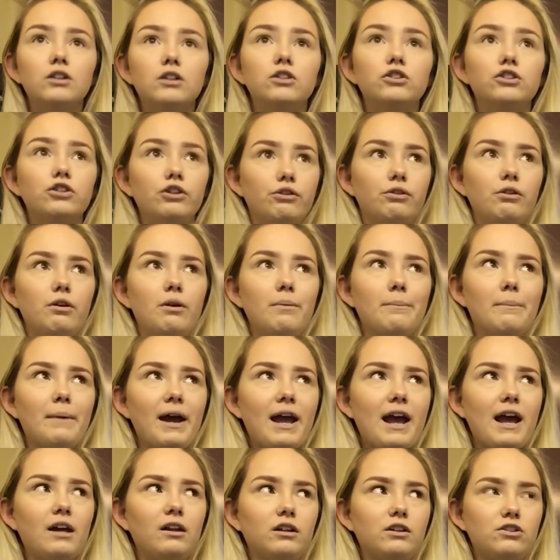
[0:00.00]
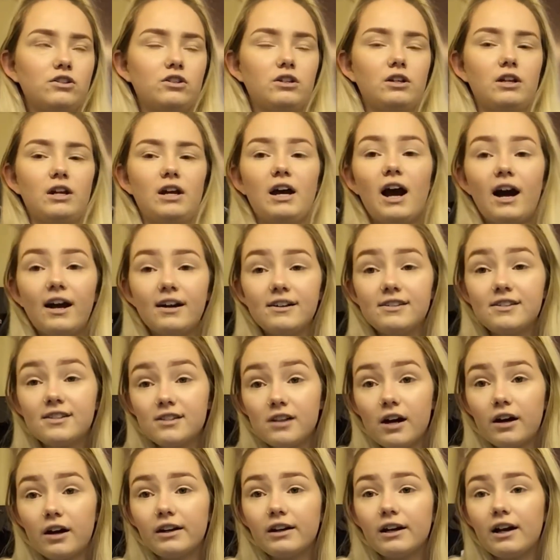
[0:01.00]
Dude, my English today. I
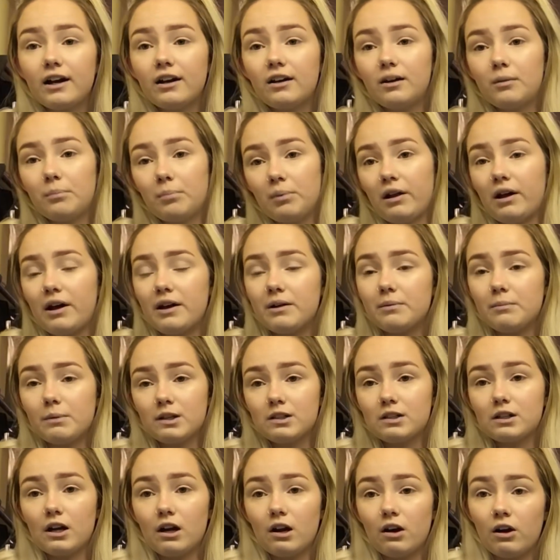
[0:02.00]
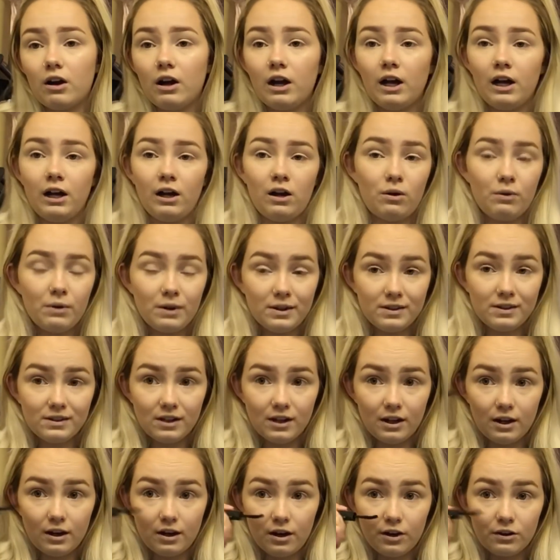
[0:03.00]
suck at applying mascara. I always
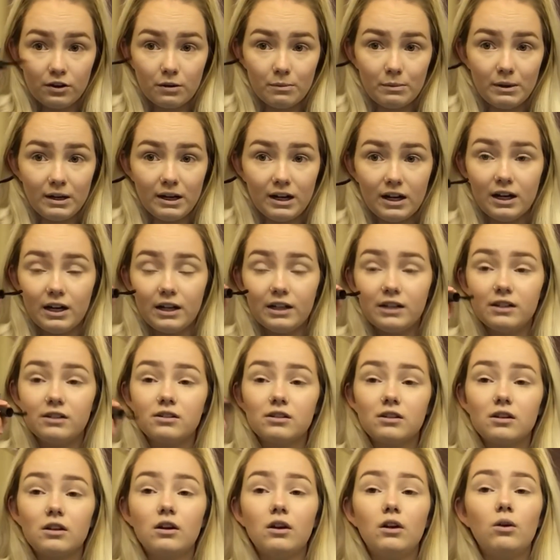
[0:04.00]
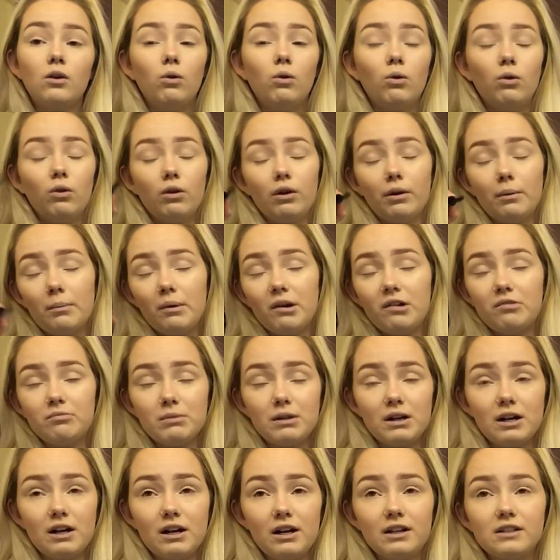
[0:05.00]
get it under my eyes and above
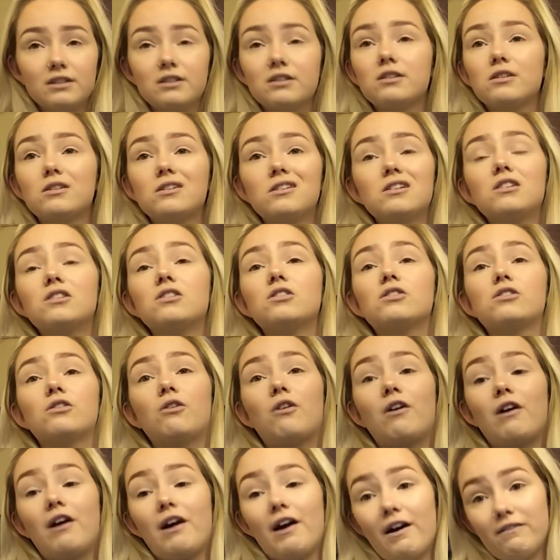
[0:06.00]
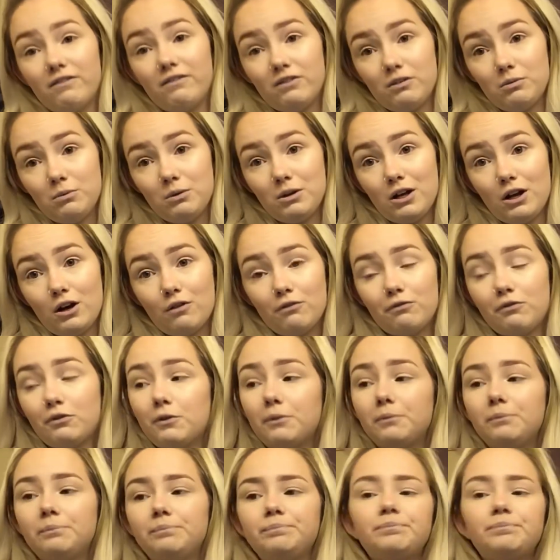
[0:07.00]
my eyes, so I have to be careful.